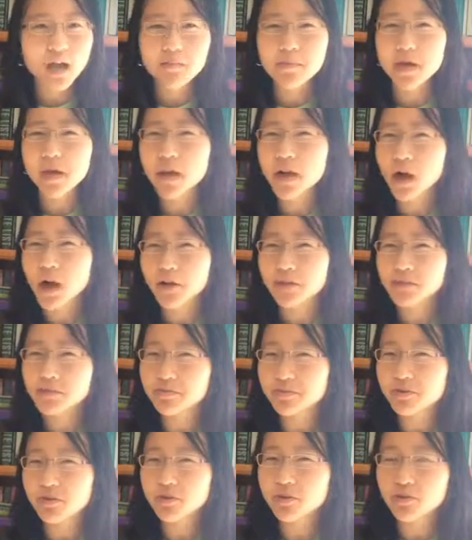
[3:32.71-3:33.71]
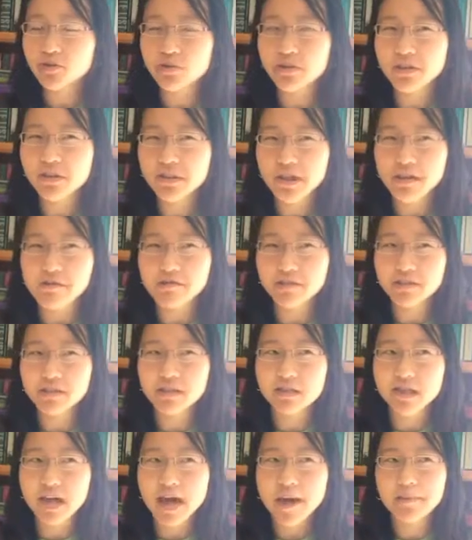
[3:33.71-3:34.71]
I'm not 100% sure that that was
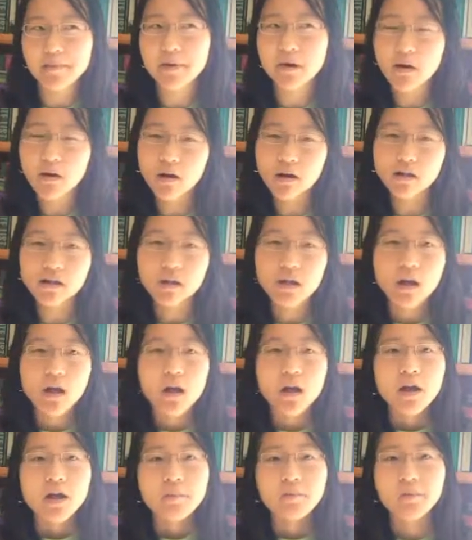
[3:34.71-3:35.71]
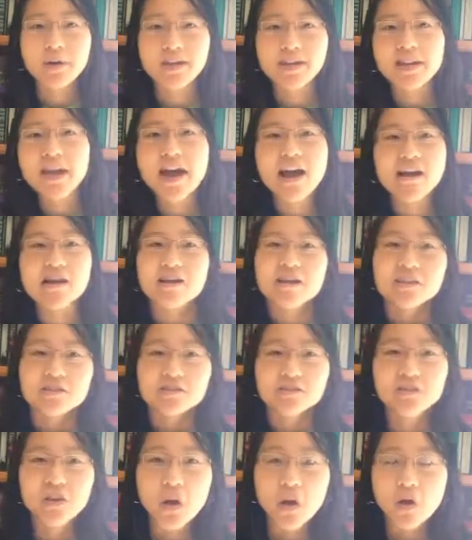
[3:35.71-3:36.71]
that part. But yeah,
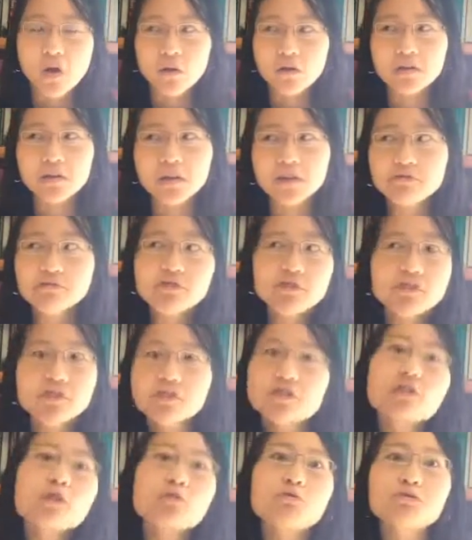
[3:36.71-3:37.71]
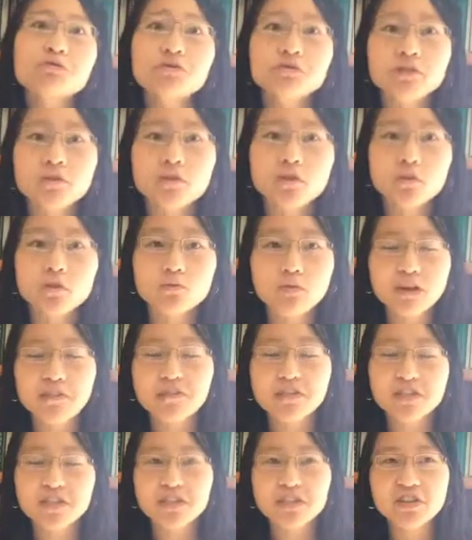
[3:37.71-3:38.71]
so it was still a really cool
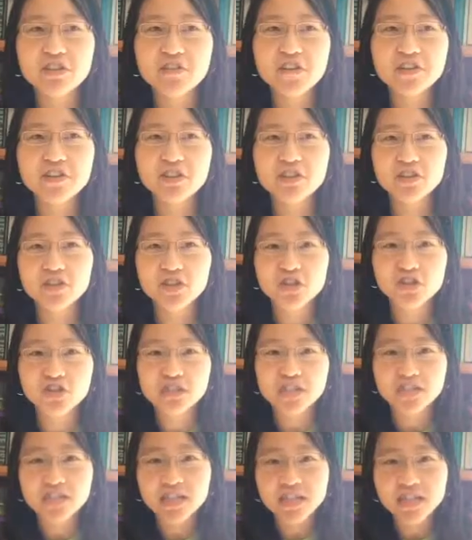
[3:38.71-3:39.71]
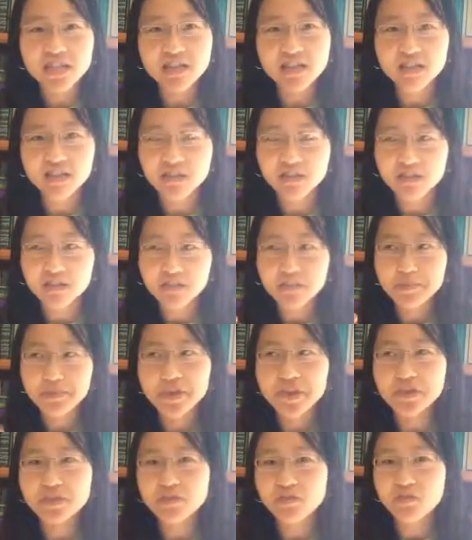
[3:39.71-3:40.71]
reference, and she felt like she could see the
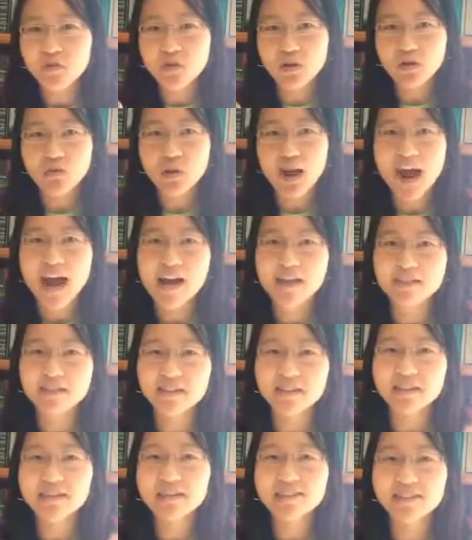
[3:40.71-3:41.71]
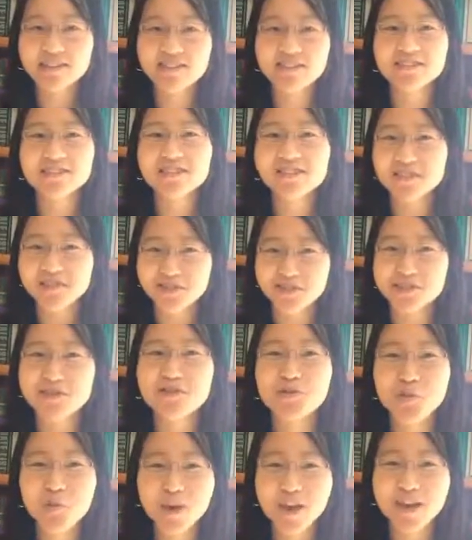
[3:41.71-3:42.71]
blades of grass like clearly,
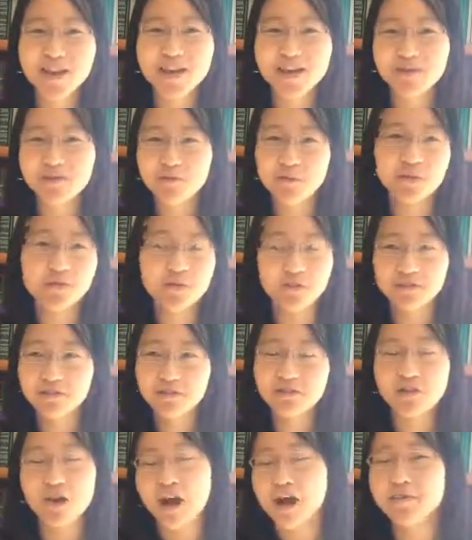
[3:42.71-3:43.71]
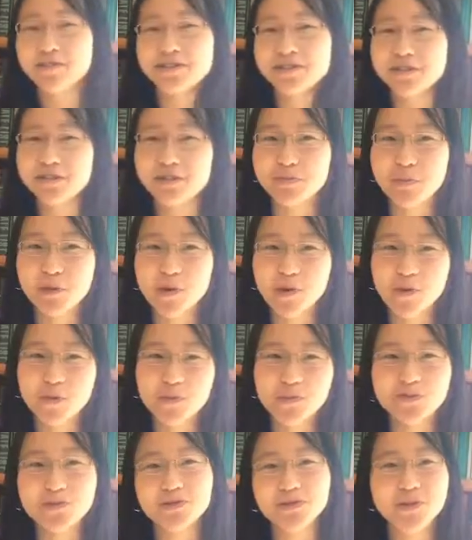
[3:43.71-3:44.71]
just the way Whitman describes in his poems.